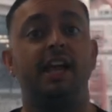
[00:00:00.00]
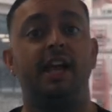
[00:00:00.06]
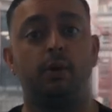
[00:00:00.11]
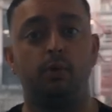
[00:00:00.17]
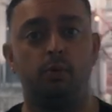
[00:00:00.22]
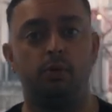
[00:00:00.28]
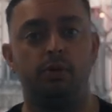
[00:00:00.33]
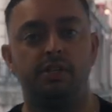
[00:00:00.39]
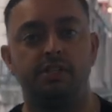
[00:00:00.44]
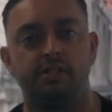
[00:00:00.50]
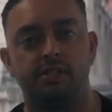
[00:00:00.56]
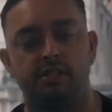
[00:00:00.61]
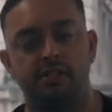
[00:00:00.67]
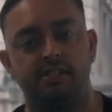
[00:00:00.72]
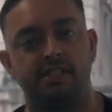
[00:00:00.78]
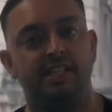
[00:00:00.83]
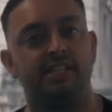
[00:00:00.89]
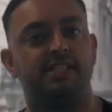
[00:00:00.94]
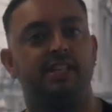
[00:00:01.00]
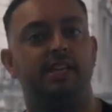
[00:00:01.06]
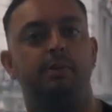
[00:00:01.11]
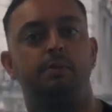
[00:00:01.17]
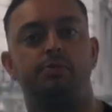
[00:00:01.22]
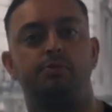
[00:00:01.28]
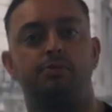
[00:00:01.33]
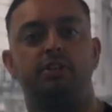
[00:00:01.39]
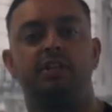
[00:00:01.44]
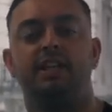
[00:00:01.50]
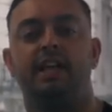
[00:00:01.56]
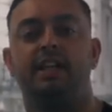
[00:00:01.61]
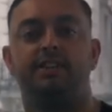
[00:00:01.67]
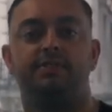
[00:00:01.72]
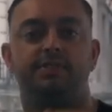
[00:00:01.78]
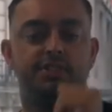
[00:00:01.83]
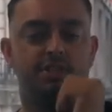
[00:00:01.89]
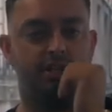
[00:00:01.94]
headquarters. TT was running
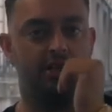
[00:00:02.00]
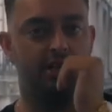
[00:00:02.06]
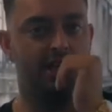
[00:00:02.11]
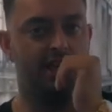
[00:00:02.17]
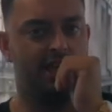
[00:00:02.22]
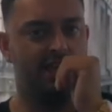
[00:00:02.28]
that division.